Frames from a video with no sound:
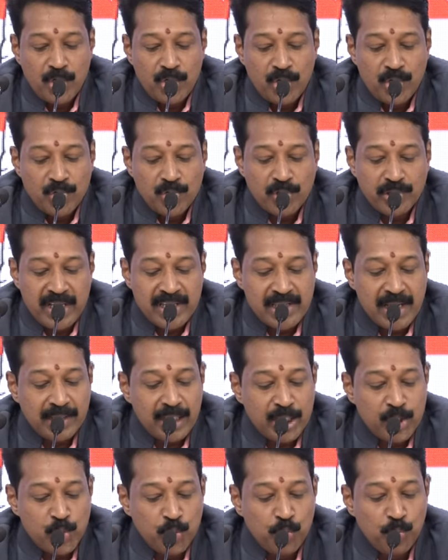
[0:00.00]
So these are the
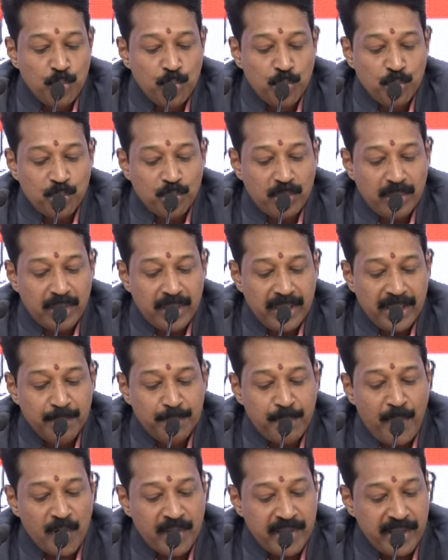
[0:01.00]
two
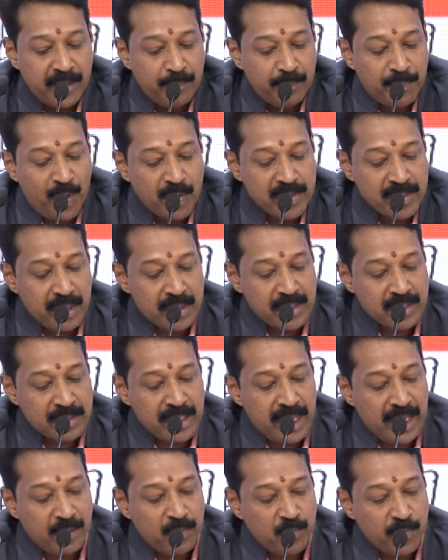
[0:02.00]
important projects
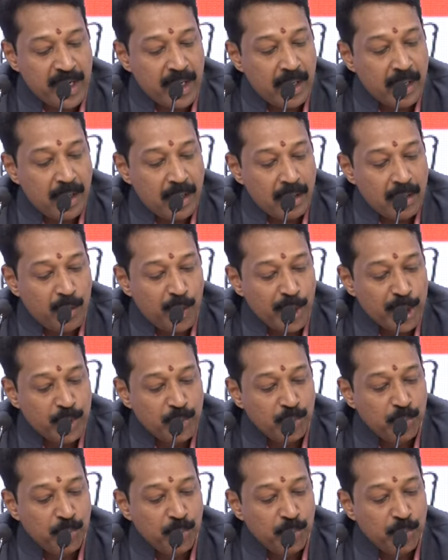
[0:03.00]
that we are going to